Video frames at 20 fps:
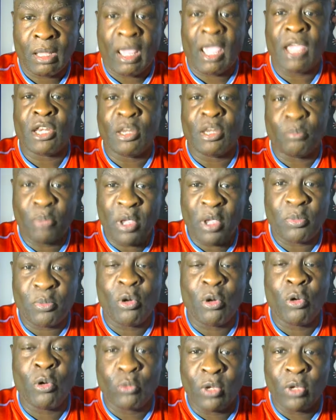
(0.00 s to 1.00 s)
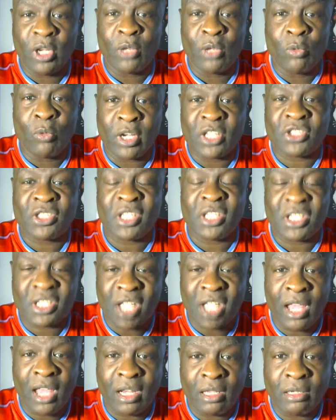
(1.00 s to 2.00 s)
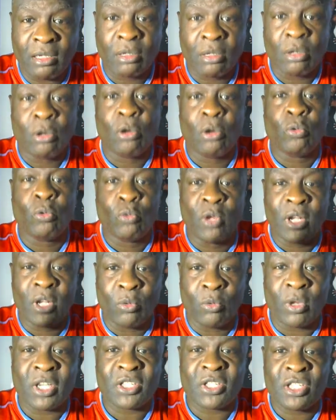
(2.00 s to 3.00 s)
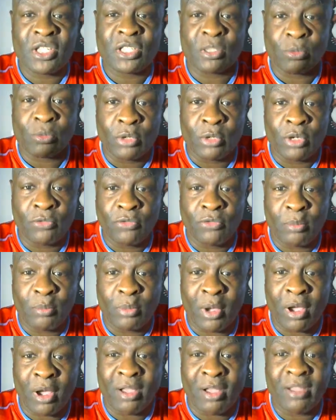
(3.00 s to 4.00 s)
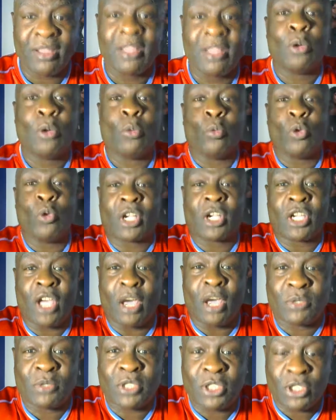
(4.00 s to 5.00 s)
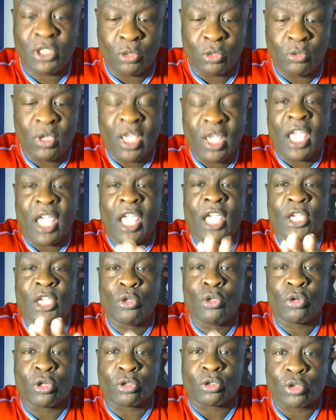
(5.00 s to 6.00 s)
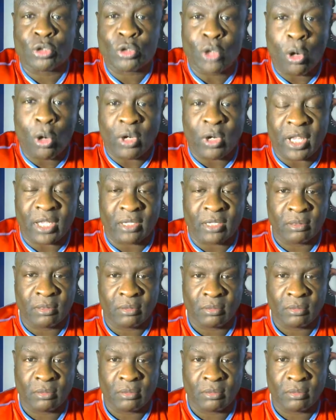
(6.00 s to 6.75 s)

and the people who really want to see talent, who really want to see some real football, will come to you and you control it.